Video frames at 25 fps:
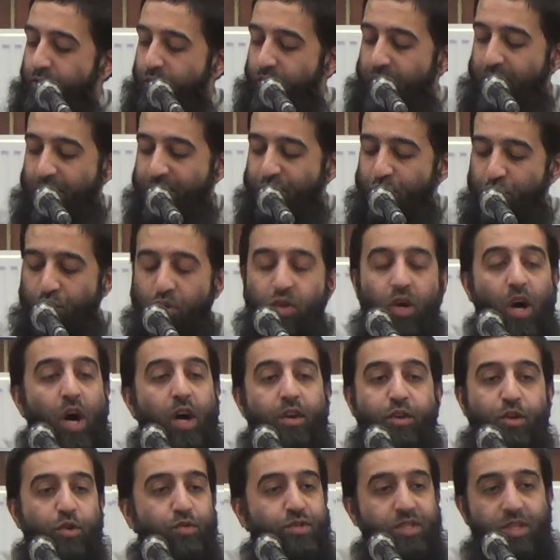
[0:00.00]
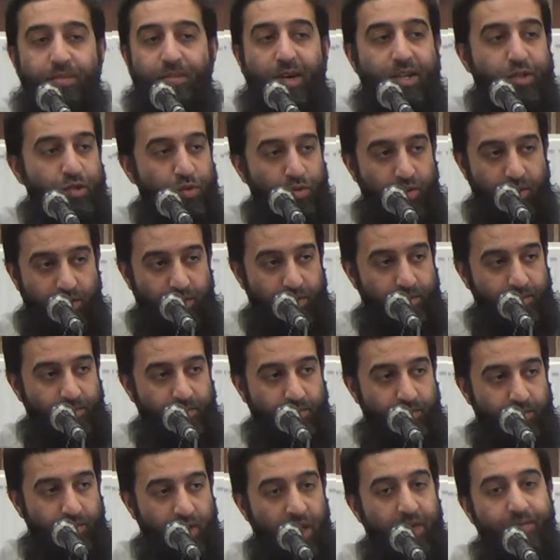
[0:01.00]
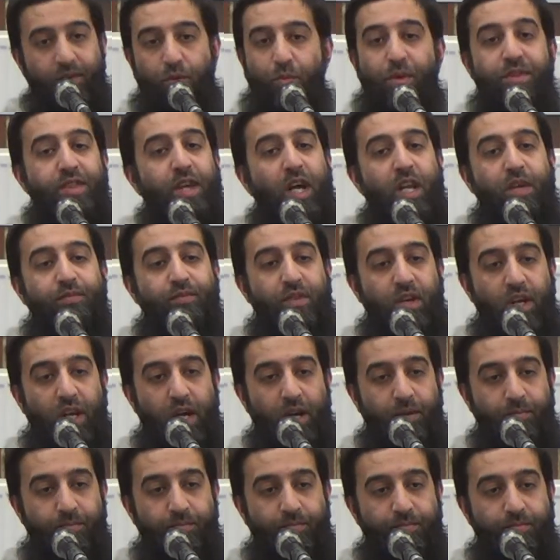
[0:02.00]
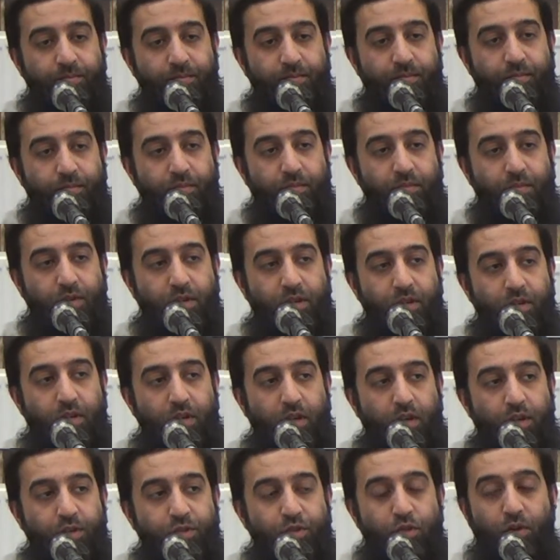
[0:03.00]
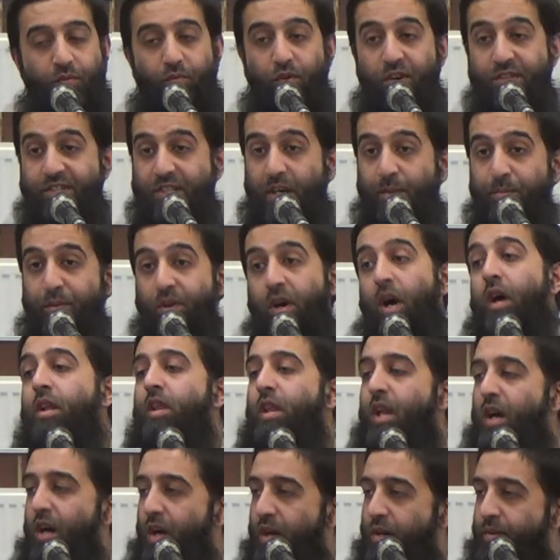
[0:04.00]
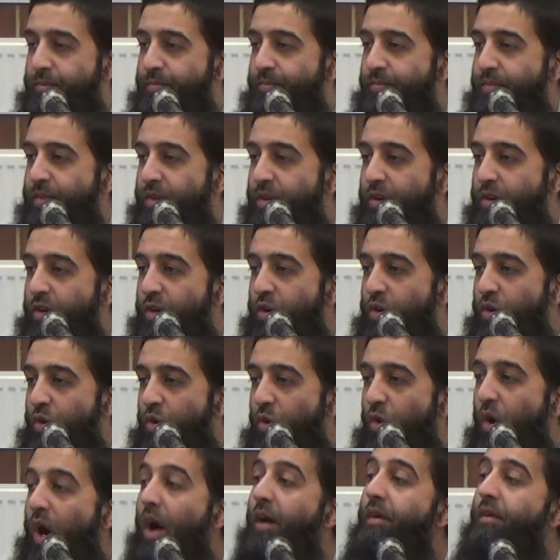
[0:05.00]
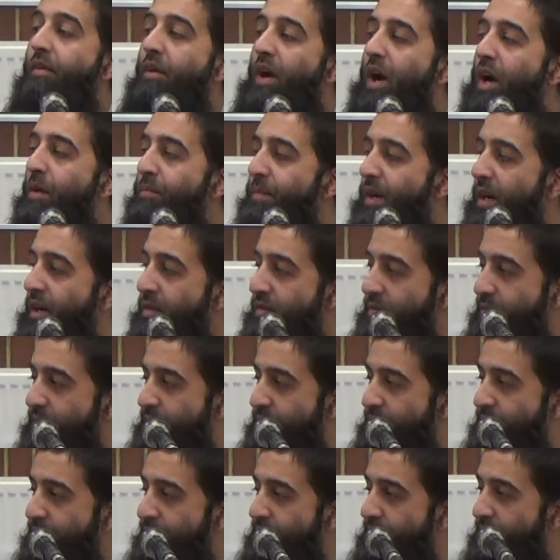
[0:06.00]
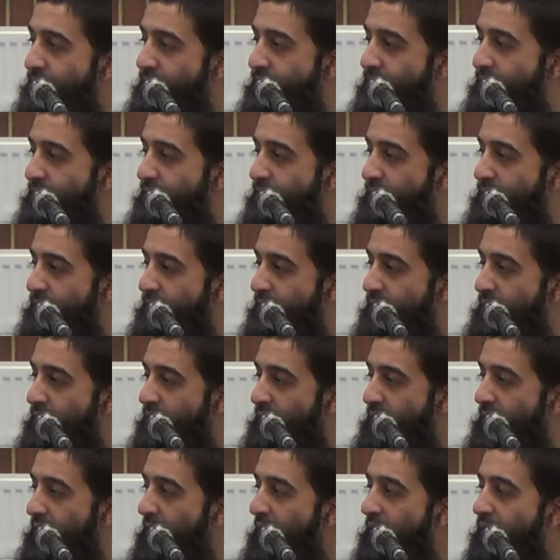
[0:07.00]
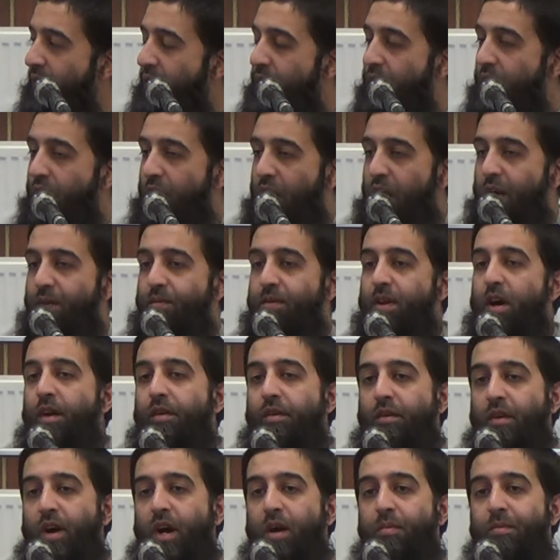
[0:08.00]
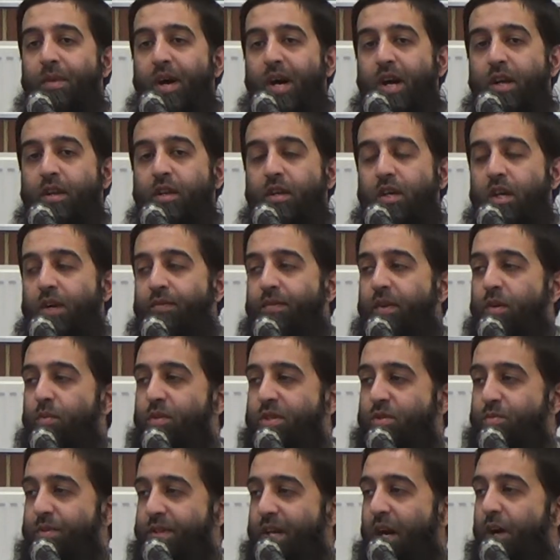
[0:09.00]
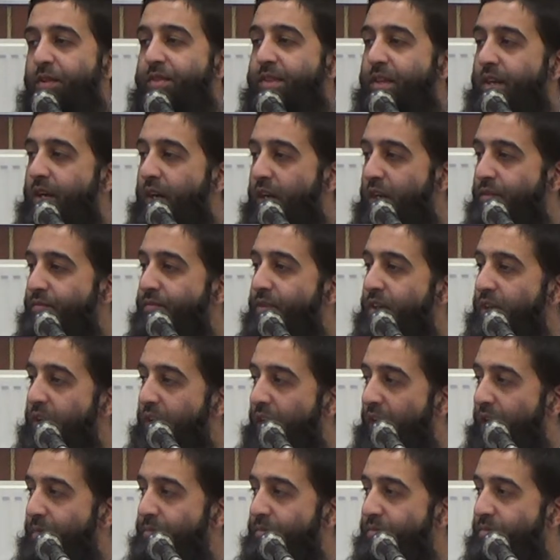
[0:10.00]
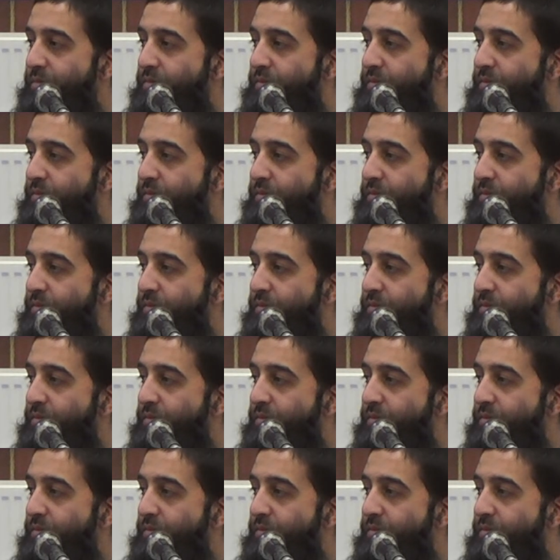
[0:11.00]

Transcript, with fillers: Okay, so you can't use them at all, even with Alif and Lam. So for example, Allah or Ar-Rahman. Okay? Even Ar-Rahman, if he was without the Alif and Lam,